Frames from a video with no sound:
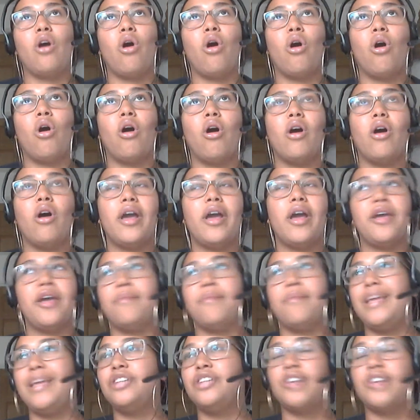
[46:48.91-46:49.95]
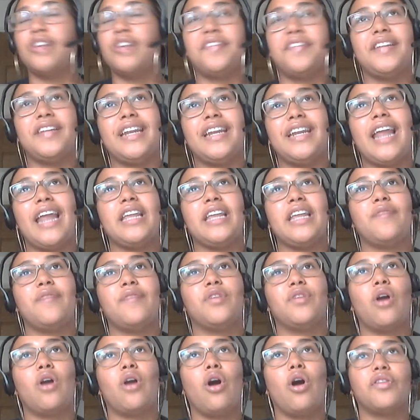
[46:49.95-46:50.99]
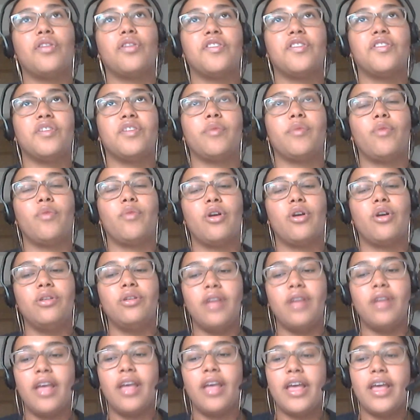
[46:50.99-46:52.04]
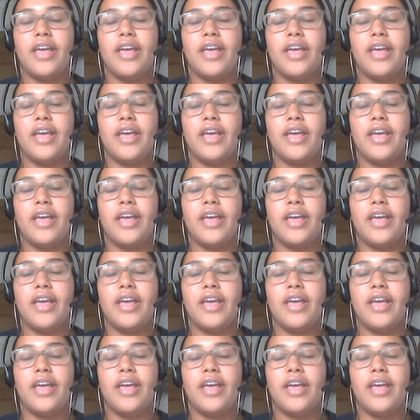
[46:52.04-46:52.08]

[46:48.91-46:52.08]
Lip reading: or interested in any of the courses that we run.